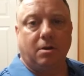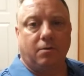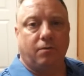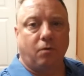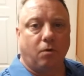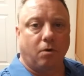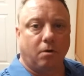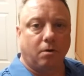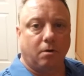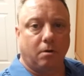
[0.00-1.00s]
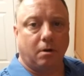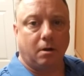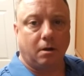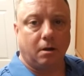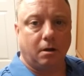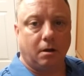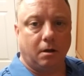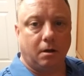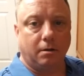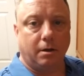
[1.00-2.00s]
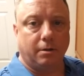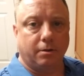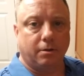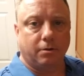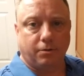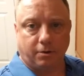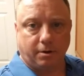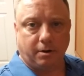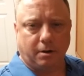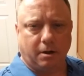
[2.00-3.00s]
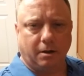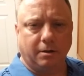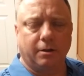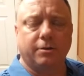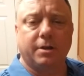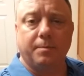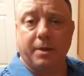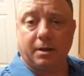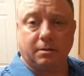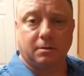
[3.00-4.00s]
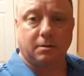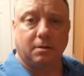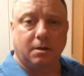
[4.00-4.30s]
for another 10 minutes,